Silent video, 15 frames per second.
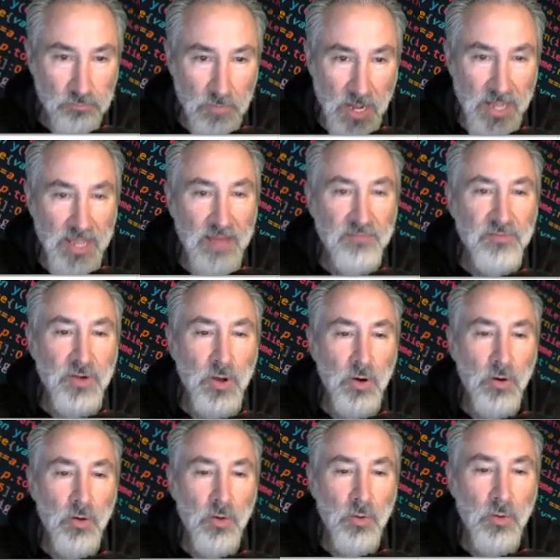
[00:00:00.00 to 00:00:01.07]
I have
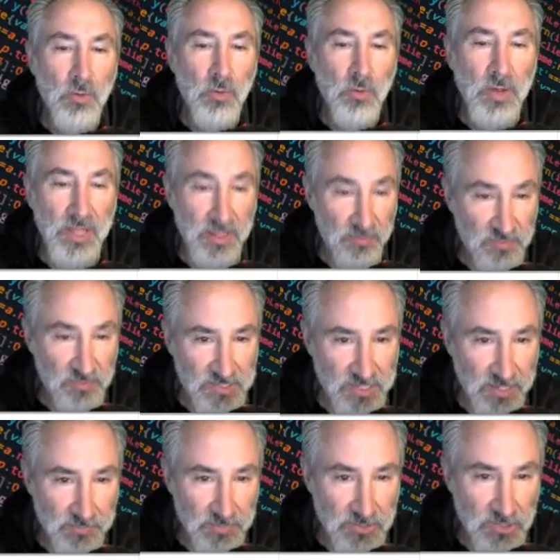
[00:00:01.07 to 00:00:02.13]
no if
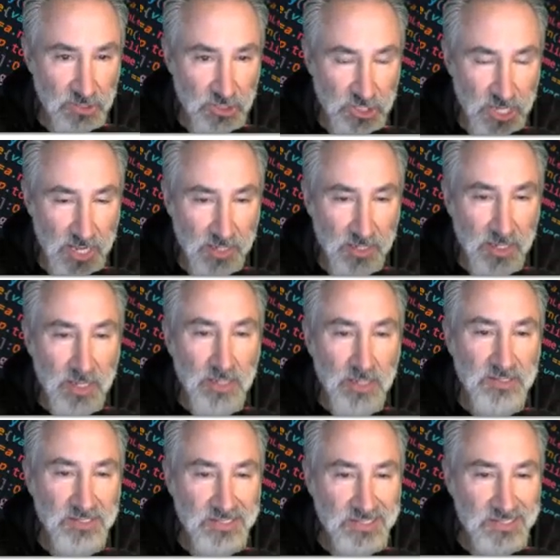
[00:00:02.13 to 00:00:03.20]
statement to check
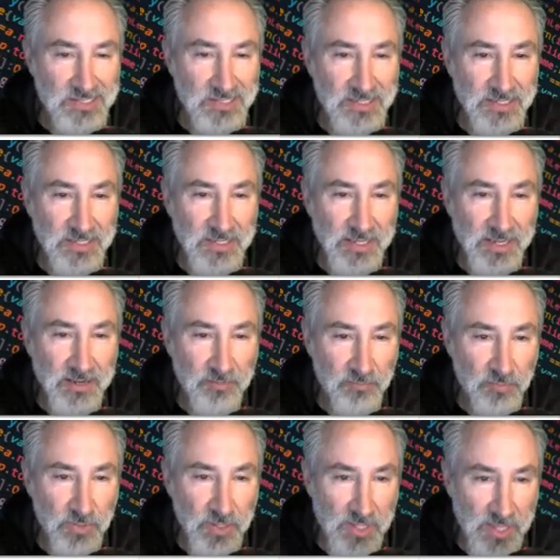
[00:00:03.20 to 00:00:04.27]
to see
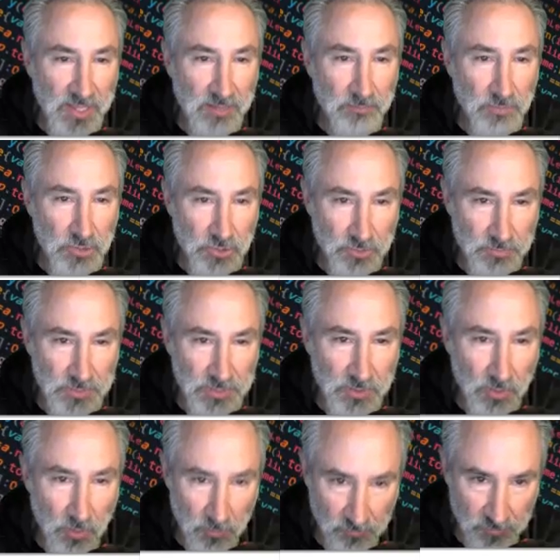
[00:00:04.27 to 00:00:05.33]
if the game should be
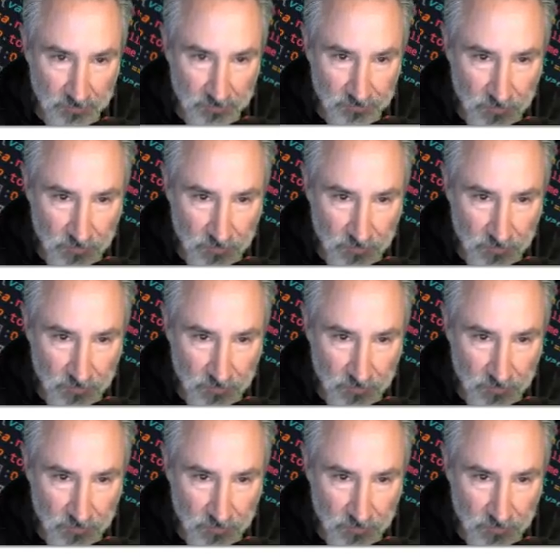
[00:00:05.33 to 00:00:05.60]
over.